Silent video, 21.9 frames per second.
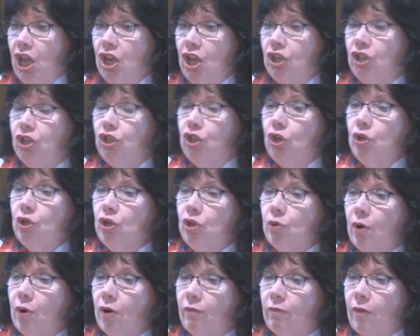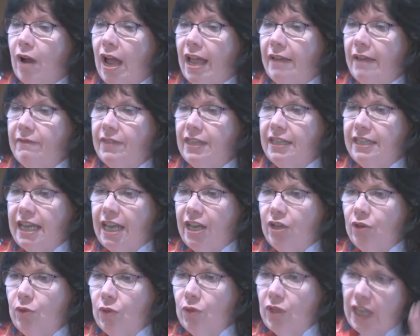Do you arrive the day
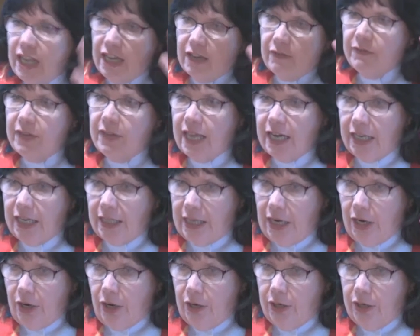you think of getting there?